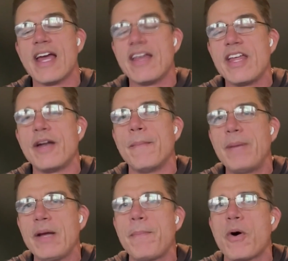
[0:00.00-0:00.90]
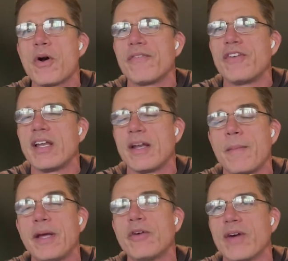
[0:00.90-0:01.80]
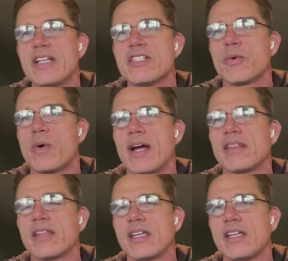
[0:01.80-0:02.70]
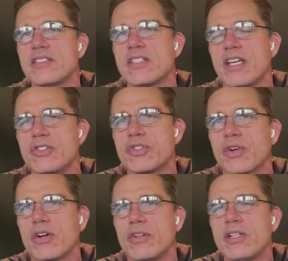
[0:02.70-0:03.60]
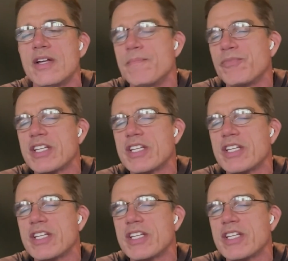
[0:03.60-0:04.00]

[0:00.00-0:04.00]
And then a big part of it and a big reason why I think he's struggled